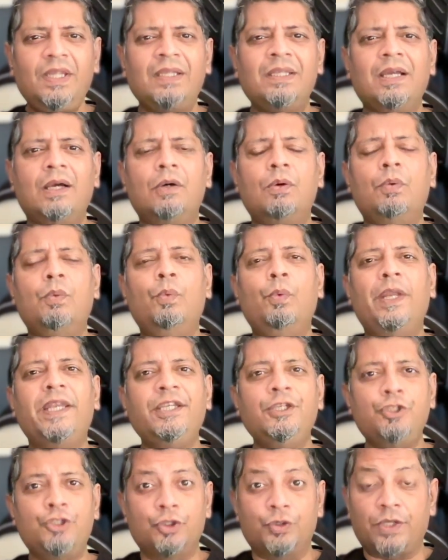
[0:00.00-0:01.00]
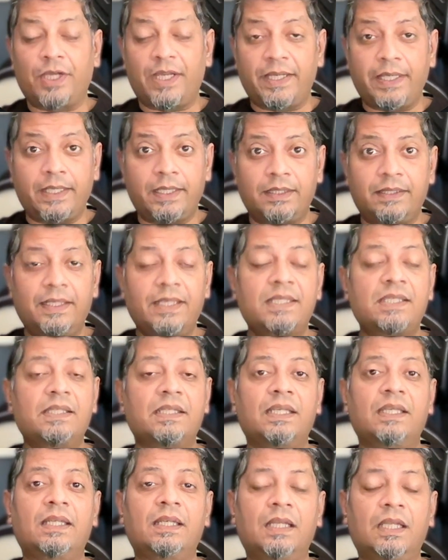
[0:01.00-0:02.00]
Now, when to ride, that's
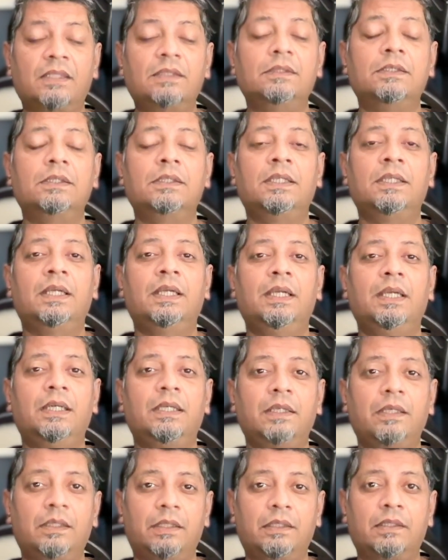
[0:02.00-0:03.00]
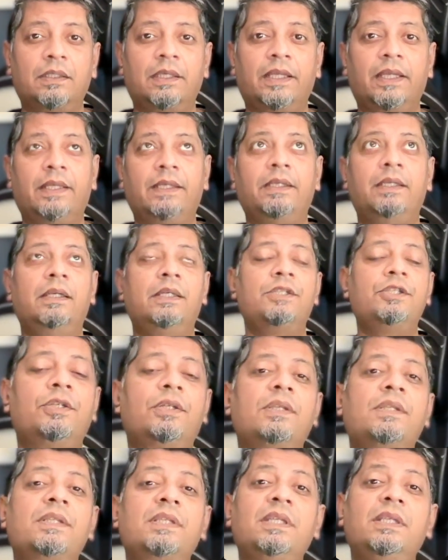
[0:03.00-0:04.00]
another critical area. As you
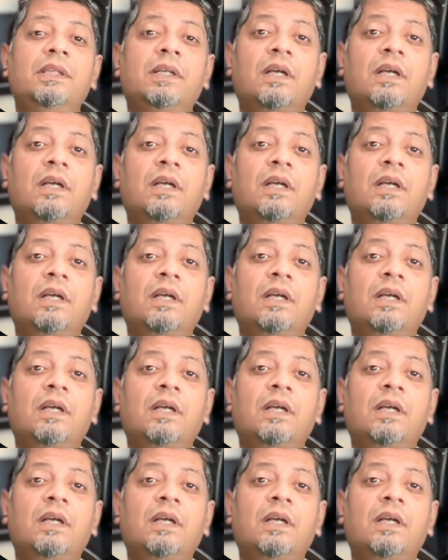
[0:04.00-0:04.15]
can see, the